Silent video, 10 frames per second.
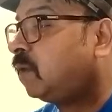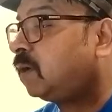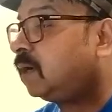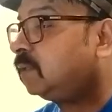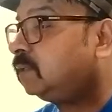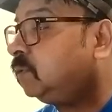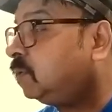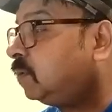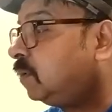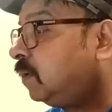are
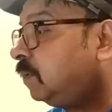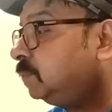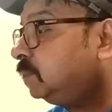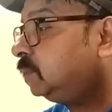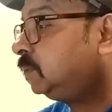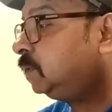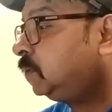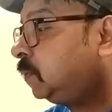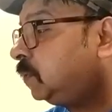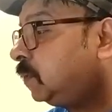your
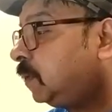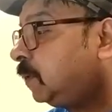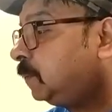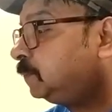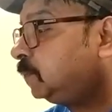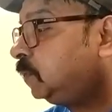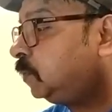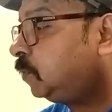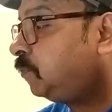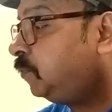
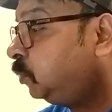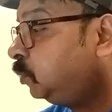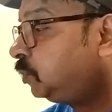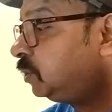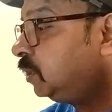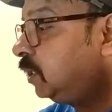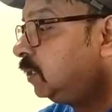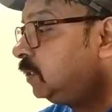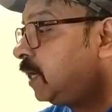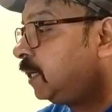views
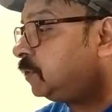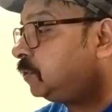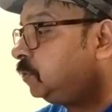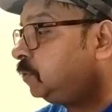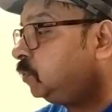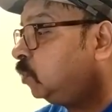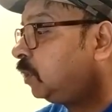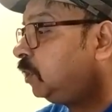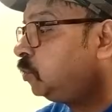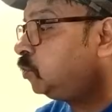that you look
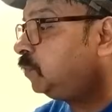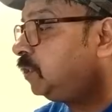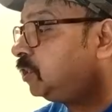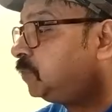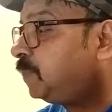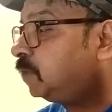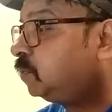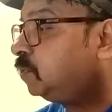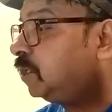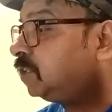into with respect to
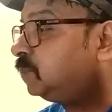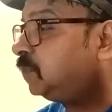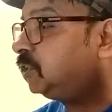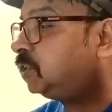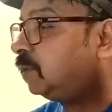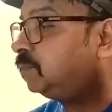the suspension of this